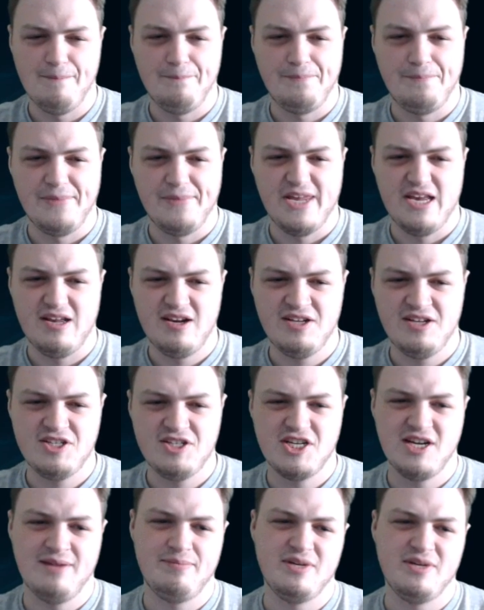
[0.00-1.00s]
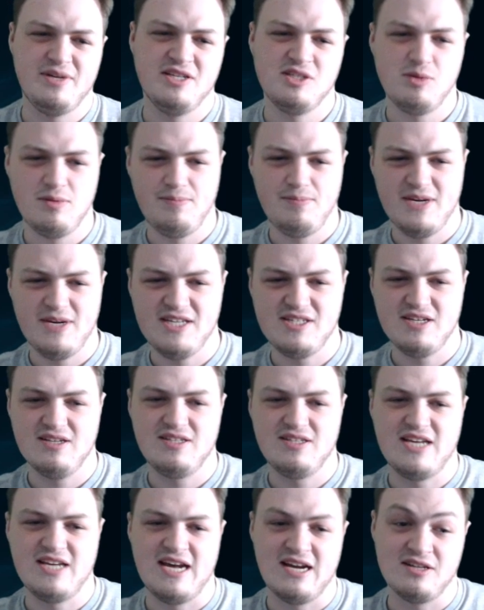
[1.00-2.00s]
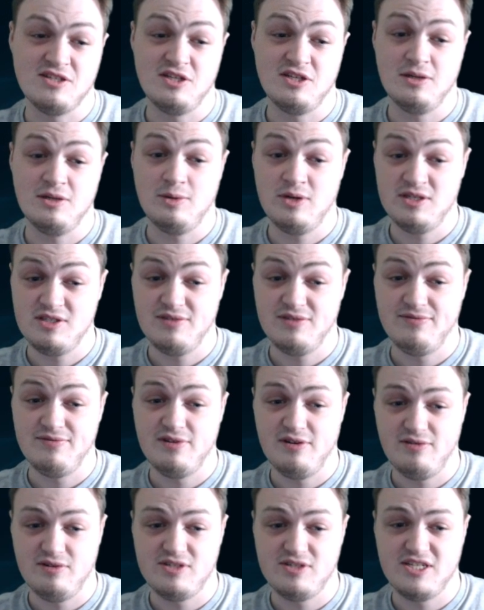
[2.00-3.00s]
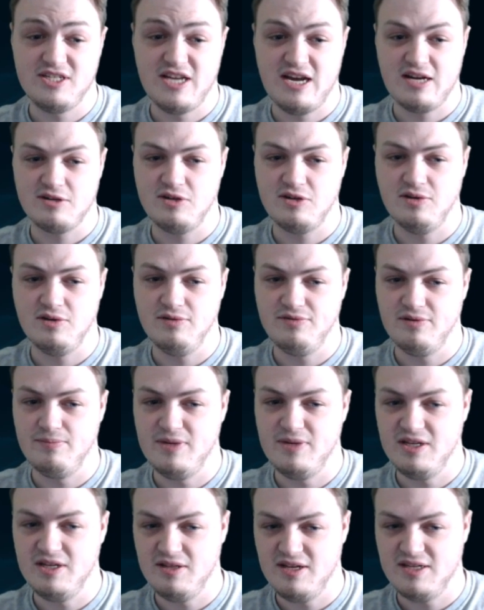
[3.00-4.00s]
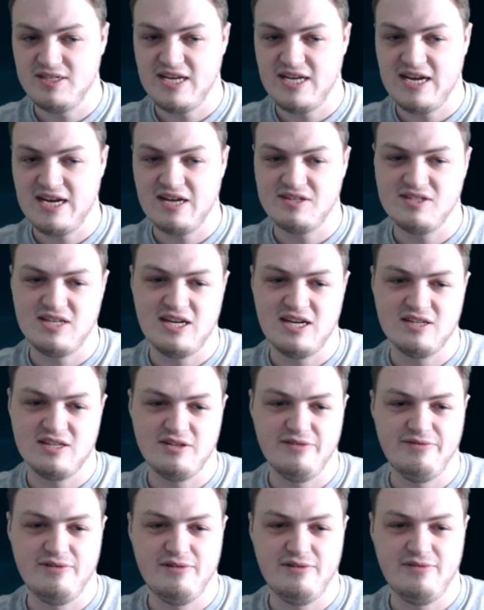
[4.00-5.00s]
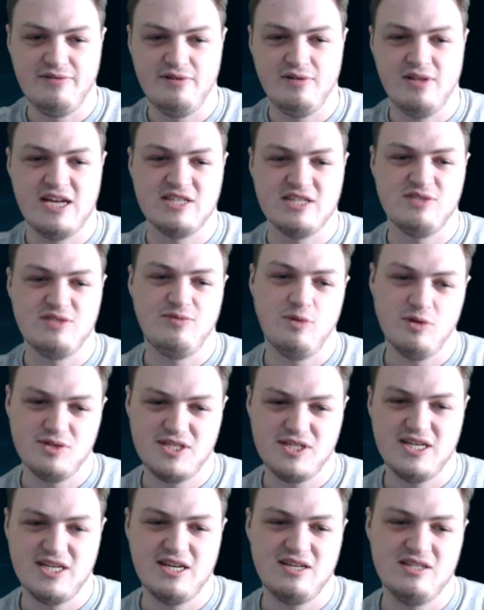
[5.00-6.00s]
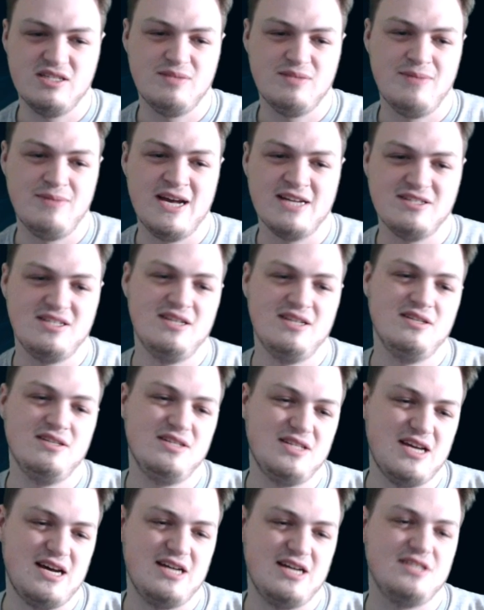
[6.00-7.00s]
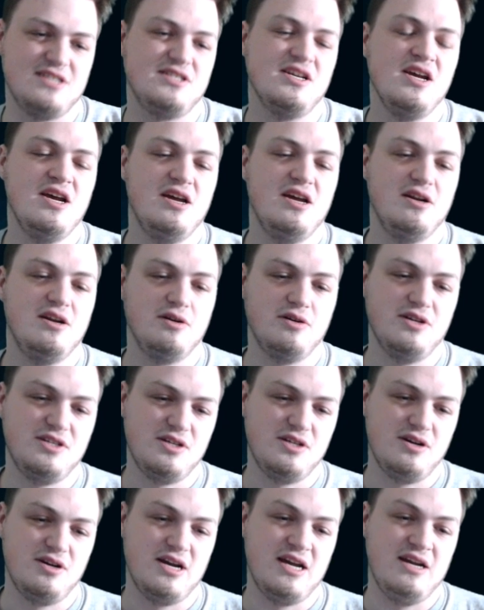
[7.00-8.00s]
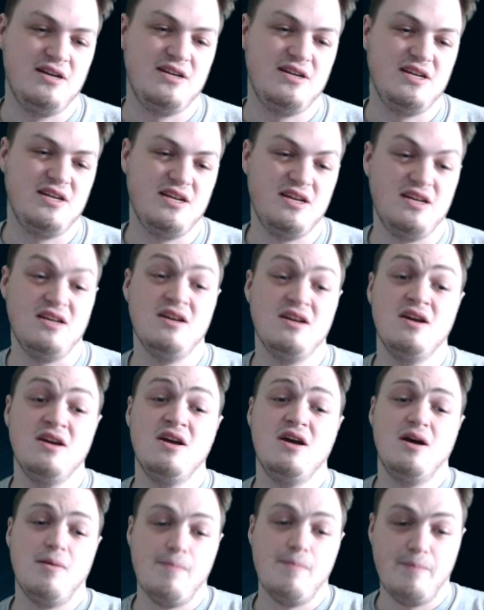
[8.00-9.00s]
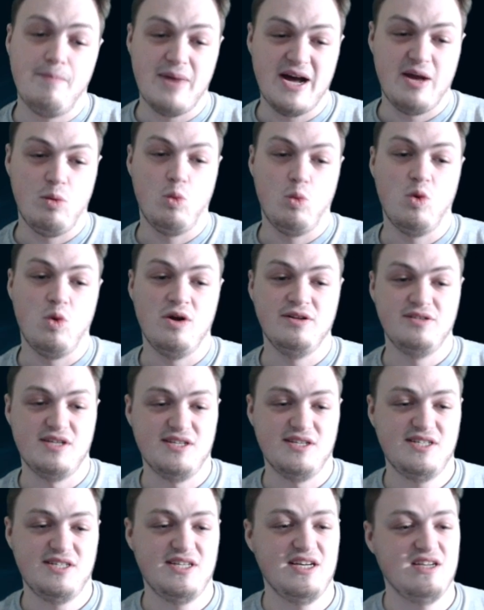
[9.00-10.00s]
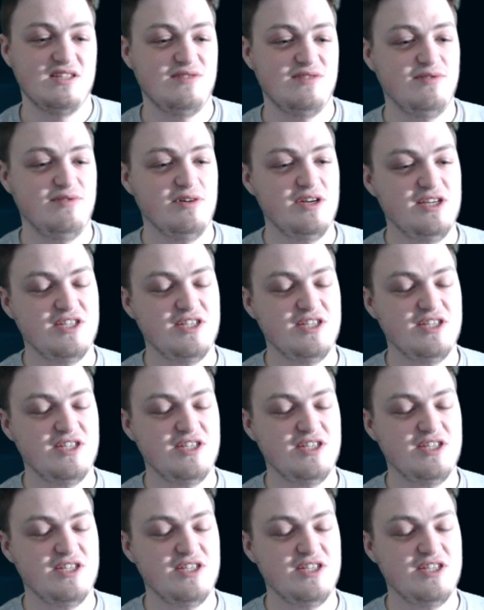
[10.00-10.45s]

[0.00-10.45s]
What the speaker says: Hitting champions with basic attacks generates a Fervor stack. 2 for melee attacks. Stacks of Fervor last 4 seconds, max 10 stacks. Increase your AD by 1 to 6 for each